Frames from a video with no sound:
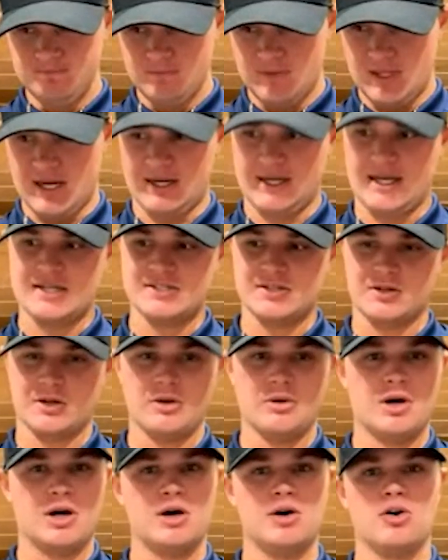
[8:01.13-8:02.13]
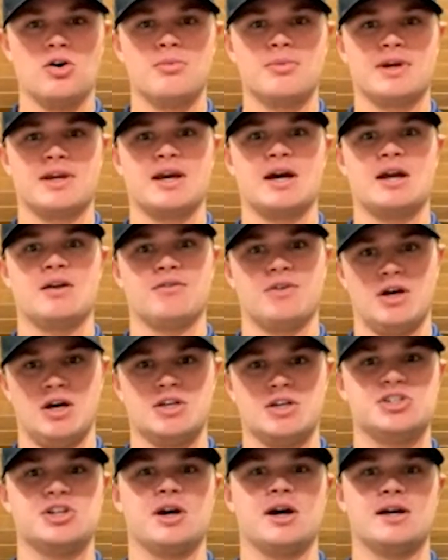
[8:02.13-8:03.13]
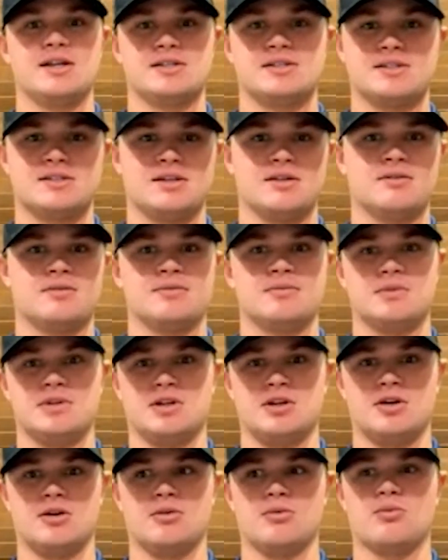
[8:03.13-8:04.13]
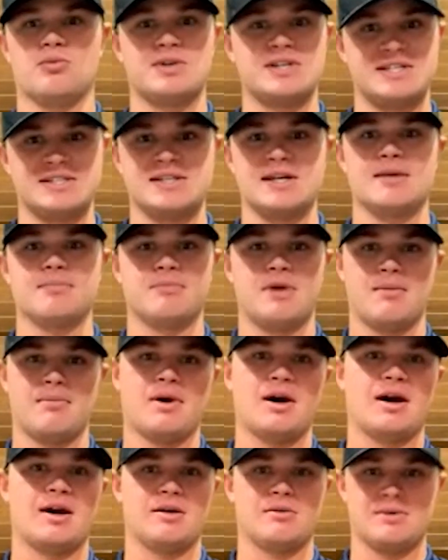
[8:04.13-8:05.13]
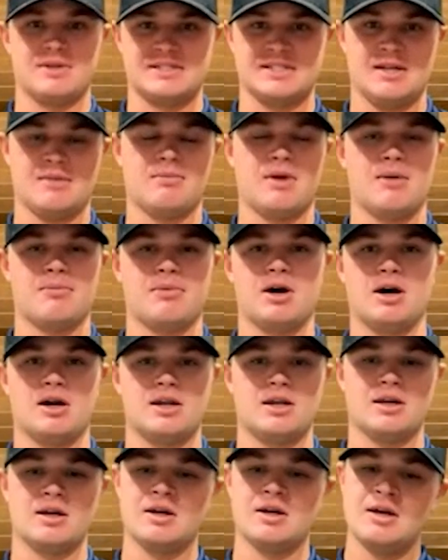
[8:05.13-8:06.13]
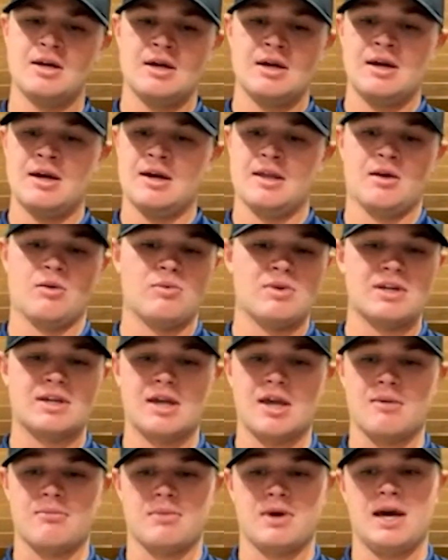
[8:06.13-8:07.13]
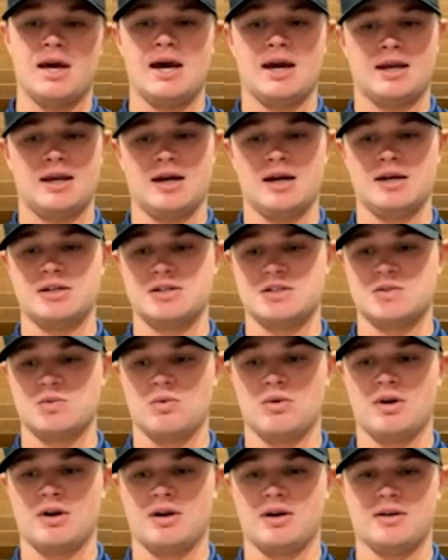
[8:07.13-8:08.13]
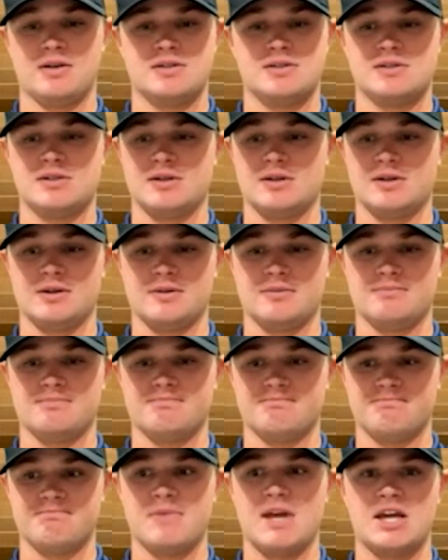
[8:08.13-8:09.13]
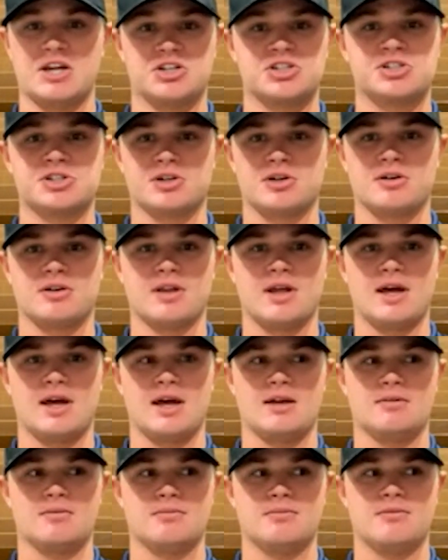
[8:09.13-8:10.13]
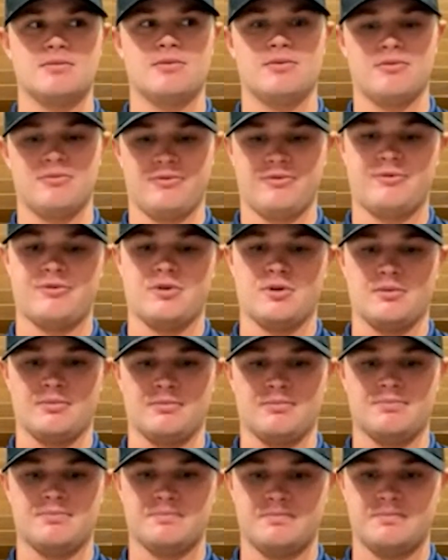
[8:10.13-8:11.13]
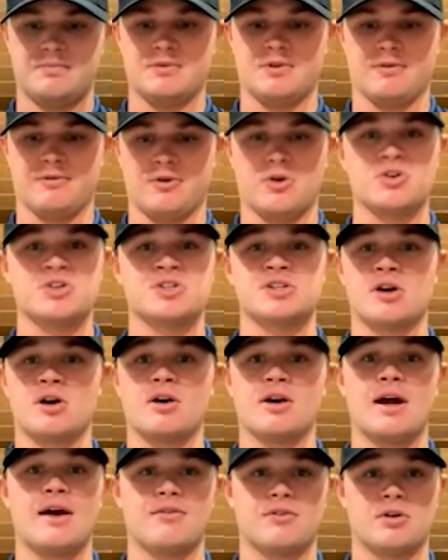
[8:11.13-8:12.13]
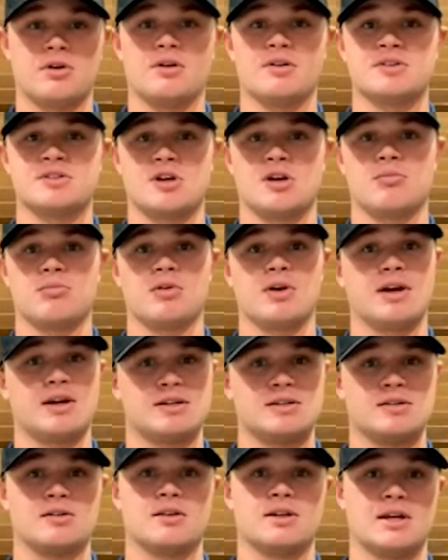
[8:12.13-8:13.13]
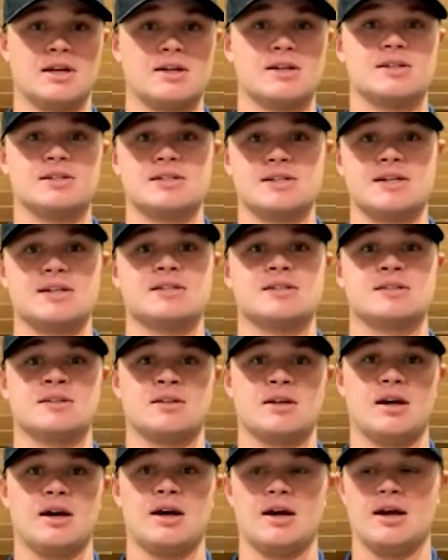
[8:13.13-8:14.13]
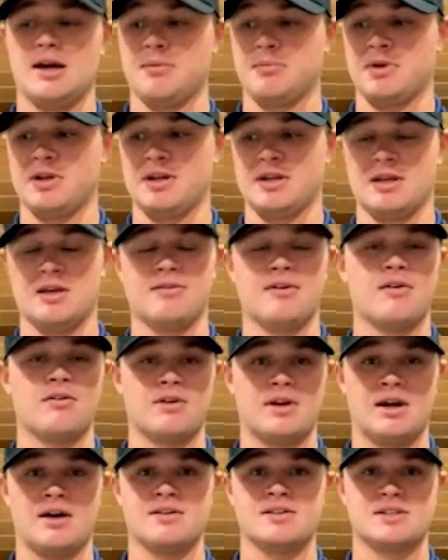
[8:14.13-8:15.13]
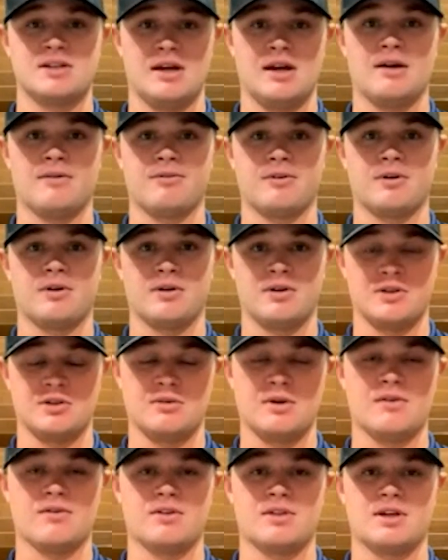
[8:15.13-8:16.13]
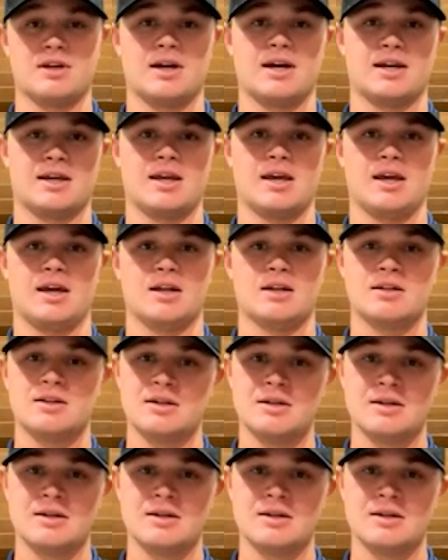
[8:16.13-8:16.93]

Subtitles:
and I got to go home and kind of adjust and reset my mind, reset my body. And then we came back. I just wanted to make sure that from the first start after All-Star break till the end of the season, I'm going to give every ounce of effort and do everything I can.